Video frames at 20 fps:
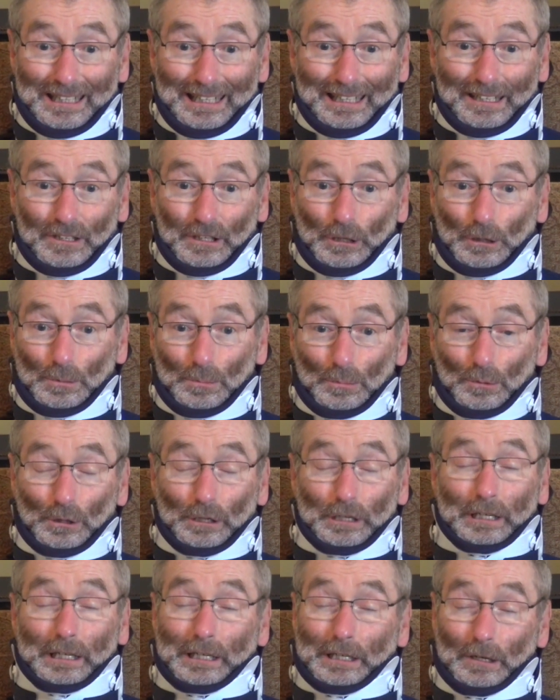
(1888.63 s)
in there
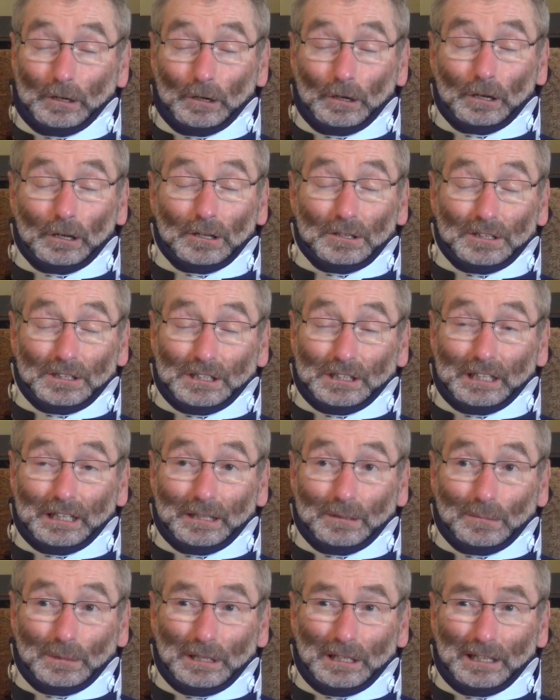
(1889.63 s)
praying all at the
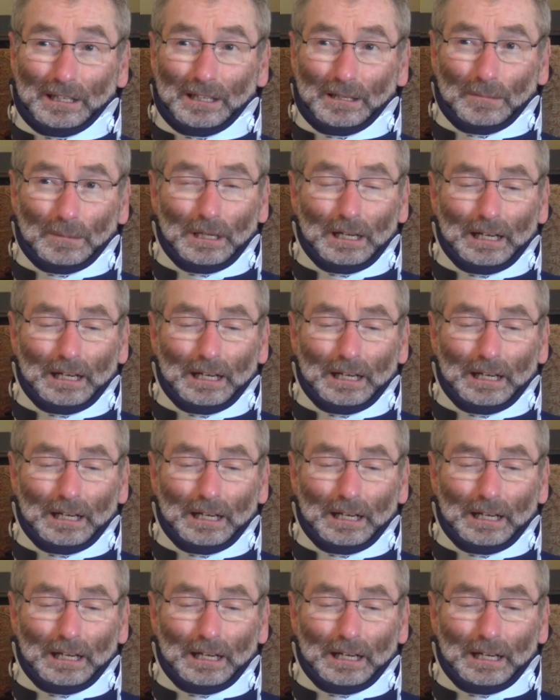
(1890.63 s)
same time,